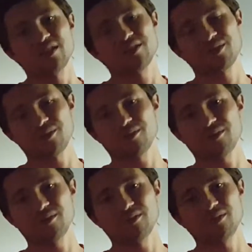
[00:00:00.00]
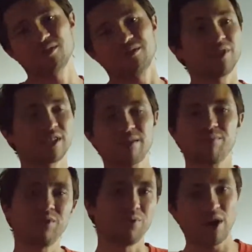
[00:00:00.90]
So, for
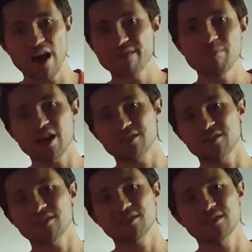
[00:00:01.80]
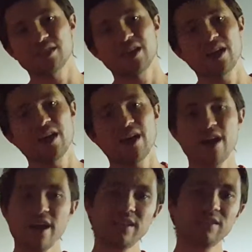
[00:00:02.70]
example, you have a button
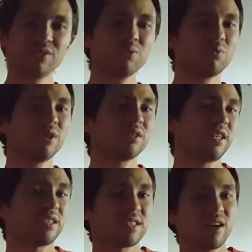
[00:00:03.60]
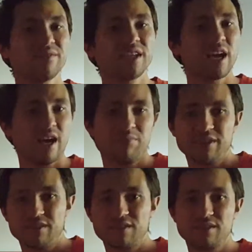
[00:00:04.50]
and you want that something
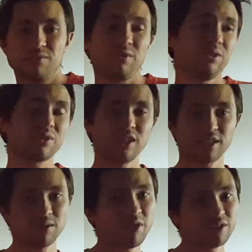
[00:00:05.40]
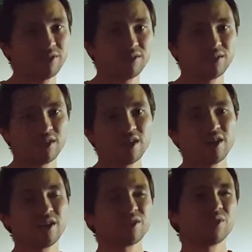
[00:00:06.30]
happens when you click the button.
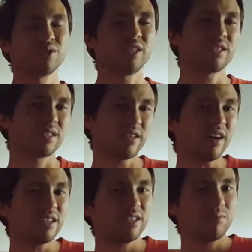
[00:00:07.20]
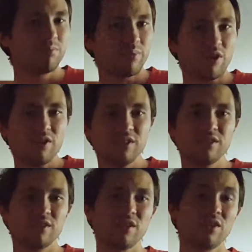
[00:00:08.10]
So the starting
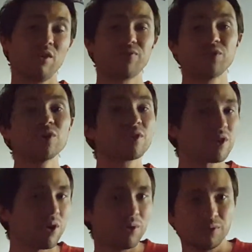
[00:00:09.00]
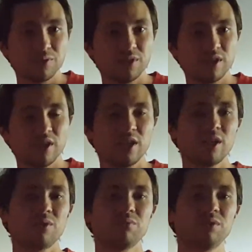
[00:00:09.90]
point of your code
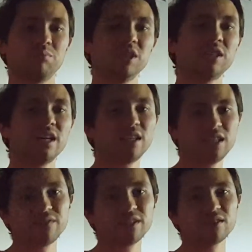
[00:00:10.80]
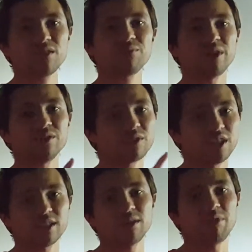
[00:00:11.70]
will be the event of when you
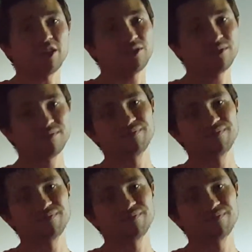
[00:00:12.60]
click the button.